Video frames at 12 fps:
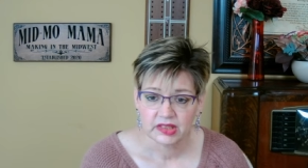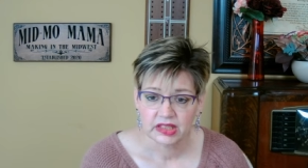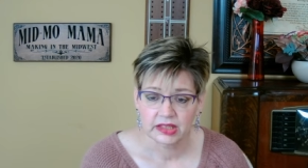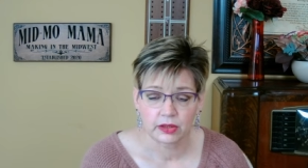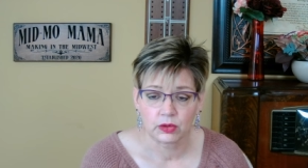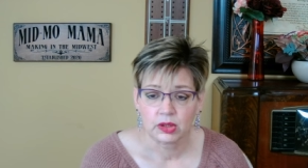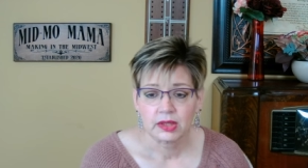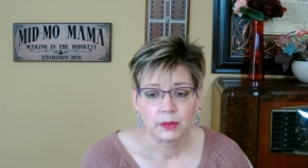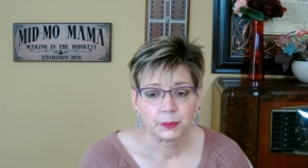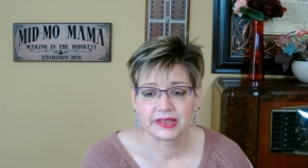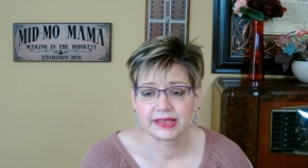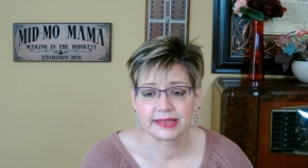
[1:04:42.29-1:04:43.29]
you know,
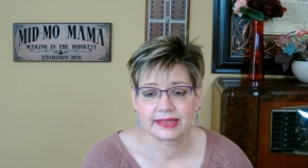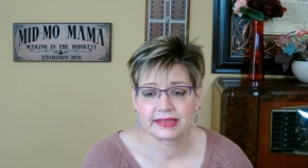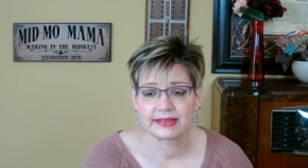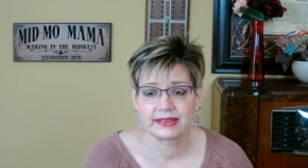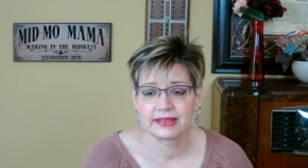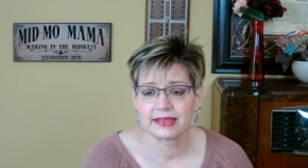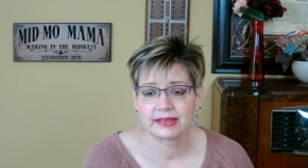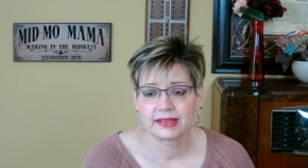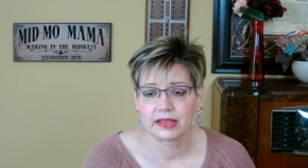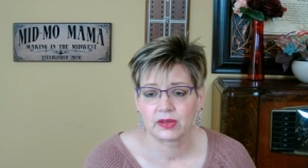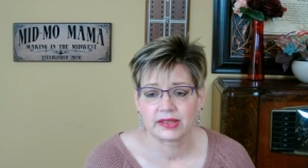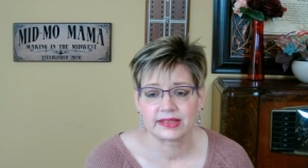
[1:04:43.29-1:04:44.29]
but it doesn't,
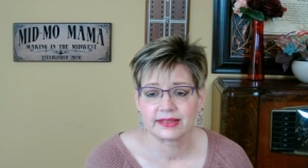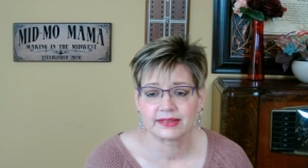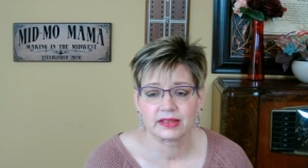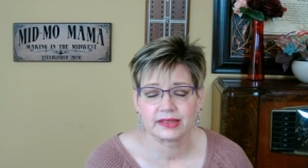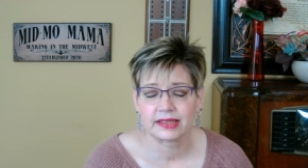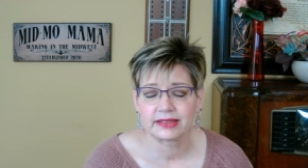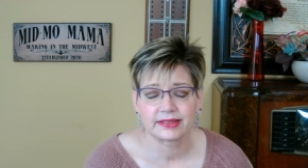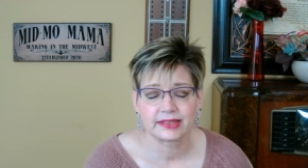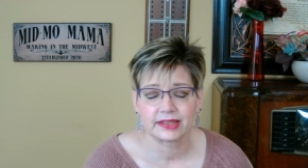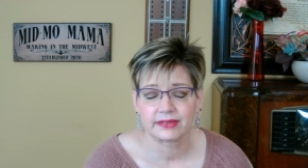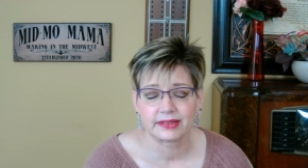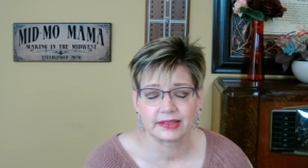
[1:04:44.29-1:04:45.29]
you know, it doesn't
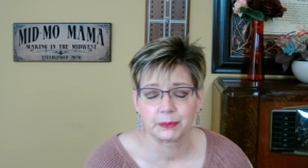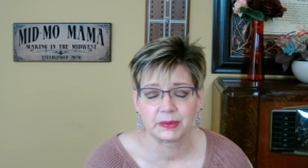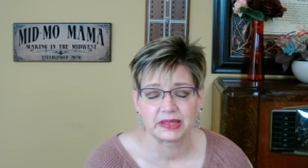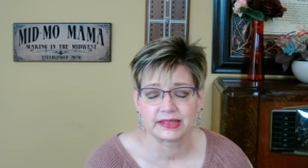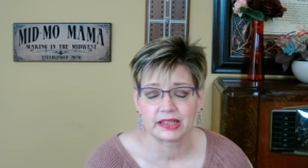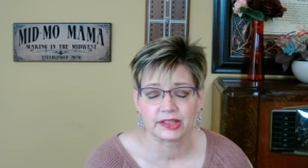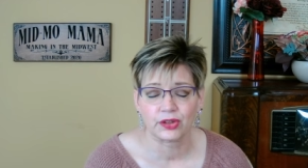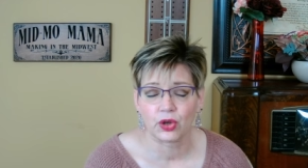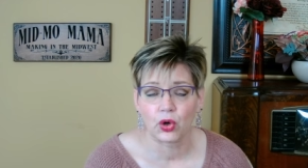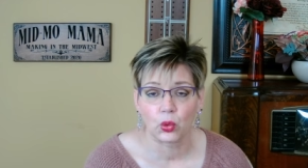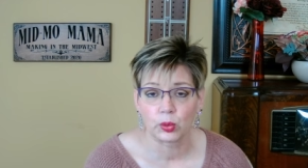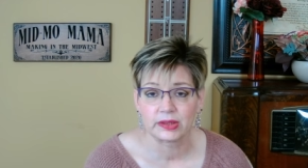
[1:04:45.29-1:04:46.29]
necessarily mean that you're
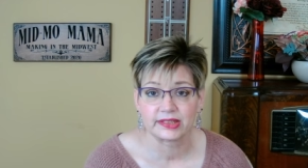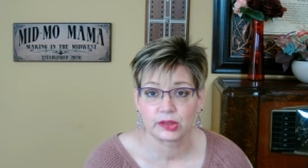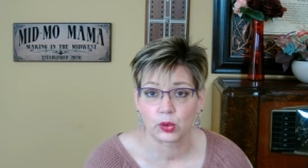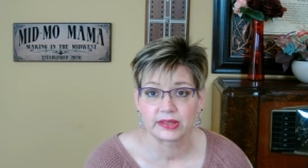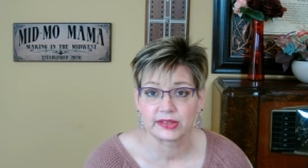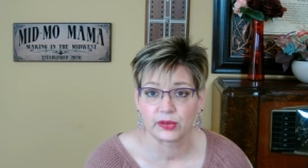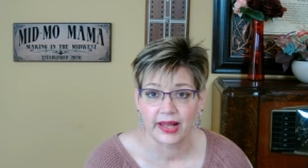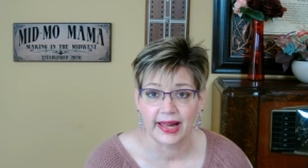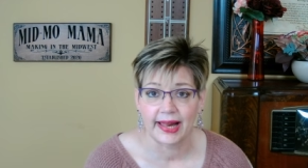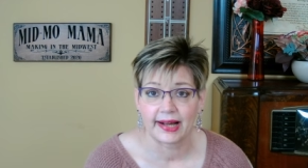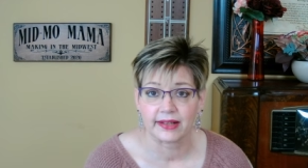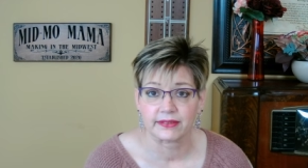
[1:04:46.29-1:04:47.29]
always going to
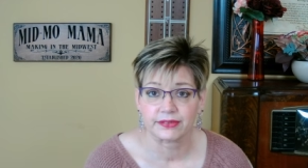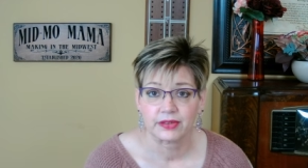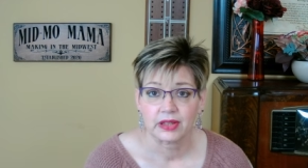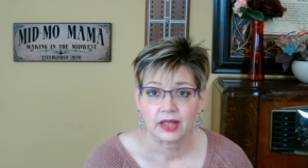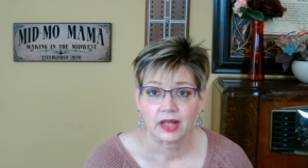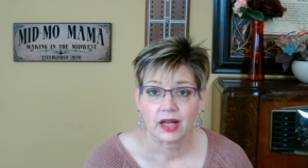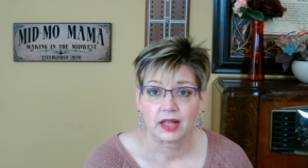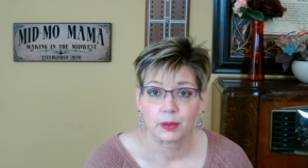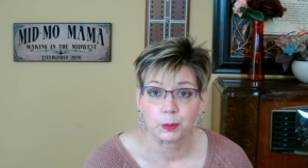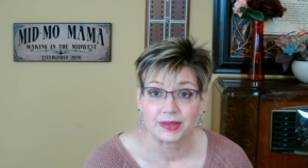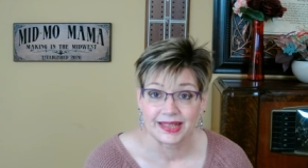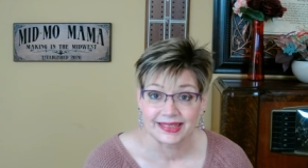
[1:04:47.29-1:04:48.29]
have a
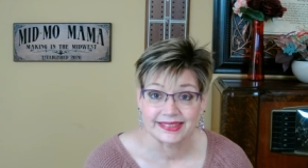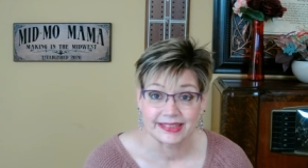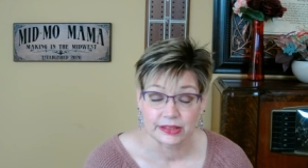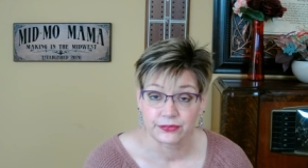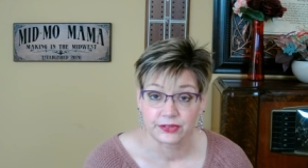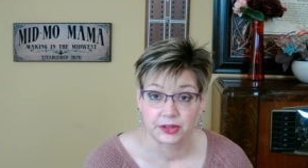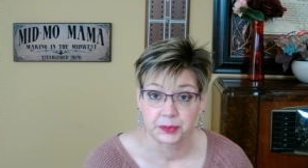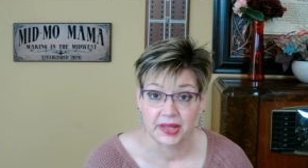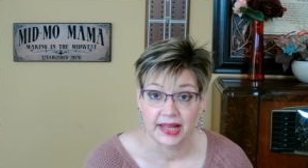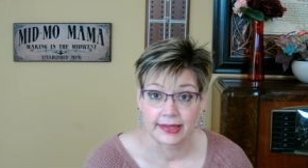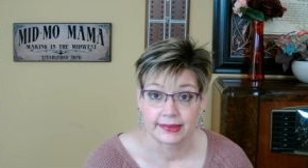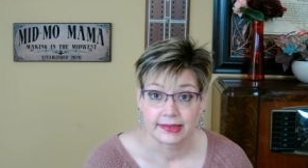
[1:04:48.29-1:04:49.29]
blessing from
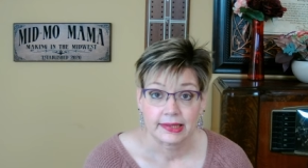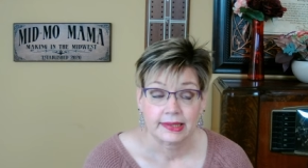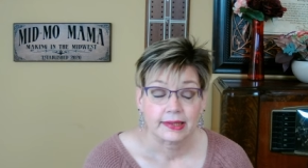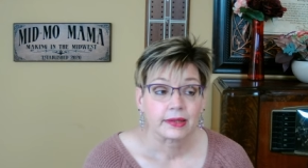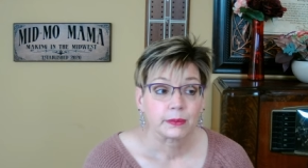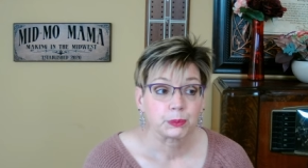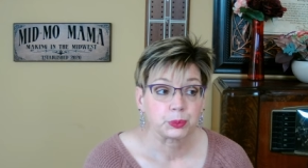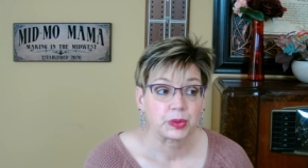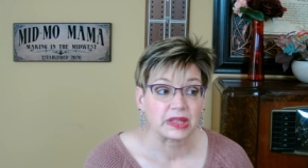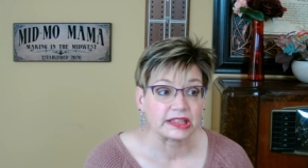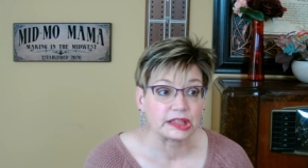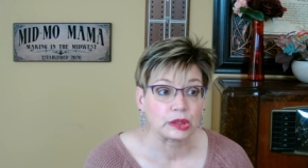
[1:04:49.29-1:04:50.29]
that.
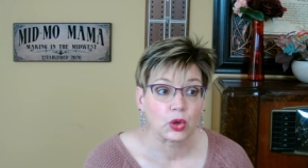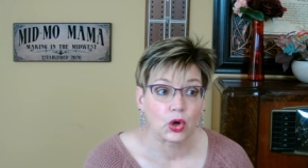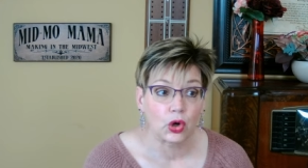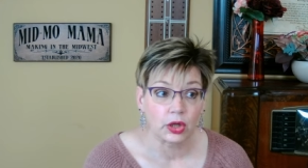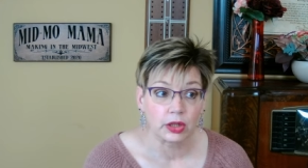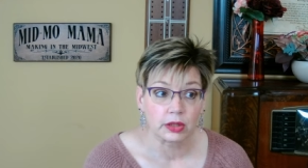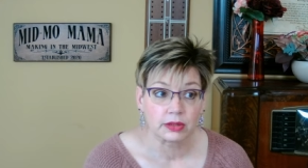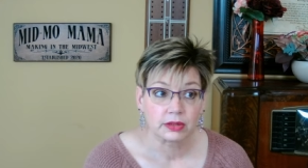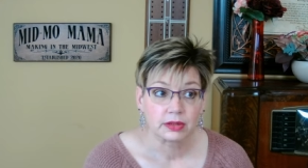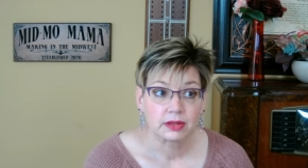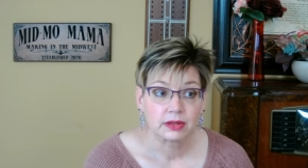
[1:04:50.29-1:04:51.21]
But you are,